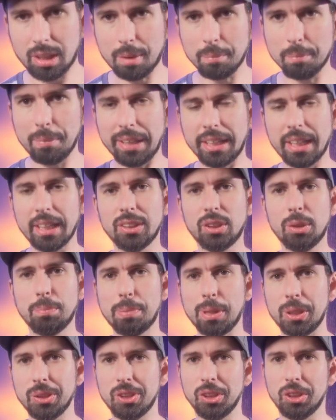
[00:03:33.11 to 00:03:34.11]
But I
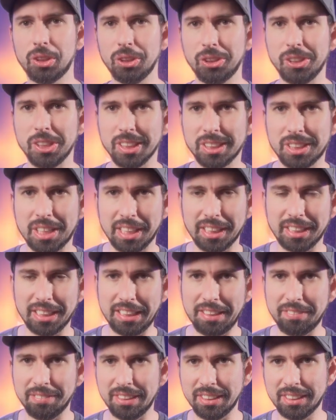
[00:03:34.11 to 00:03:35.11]
suppose you could just like
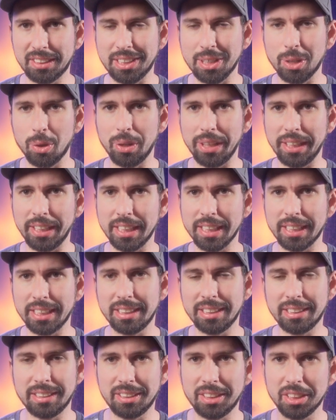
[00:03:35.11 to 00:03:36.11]
leave this going
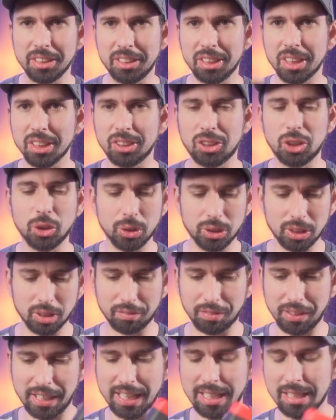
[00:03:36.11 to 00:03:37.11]
and just do
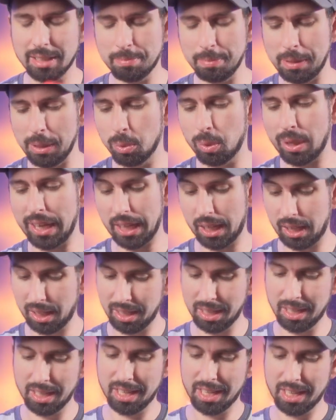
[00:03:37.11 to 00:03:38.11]
something else meanwhile.
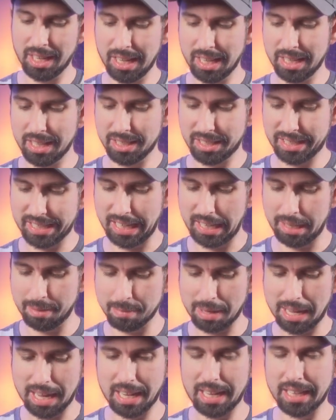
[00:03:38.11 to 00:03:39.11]

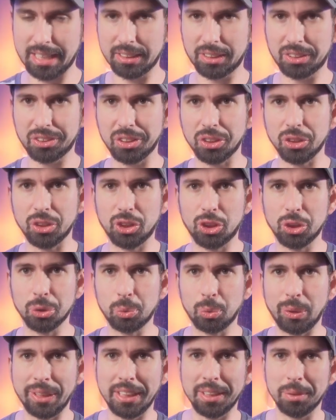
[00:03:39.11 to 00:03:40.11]
Same as you're
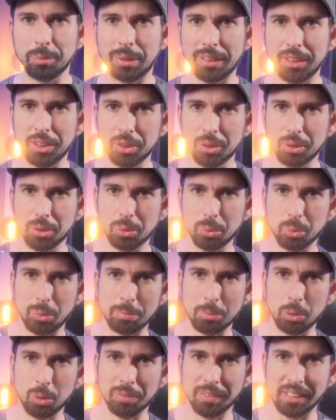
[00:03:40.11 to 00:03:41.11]
doing when you're
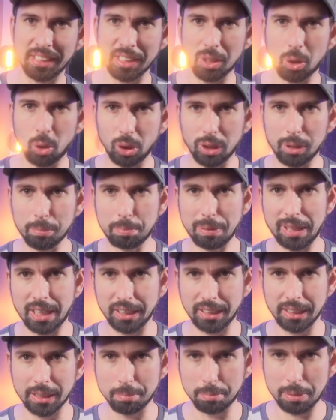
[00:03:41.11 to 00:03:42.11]
removing the oil
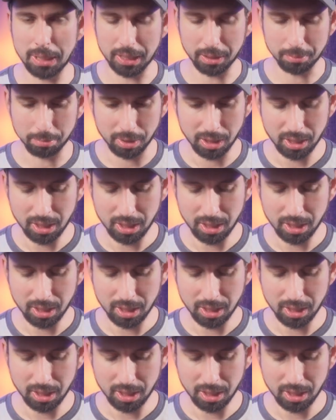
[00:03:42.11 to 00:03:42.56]
plug in the bottom.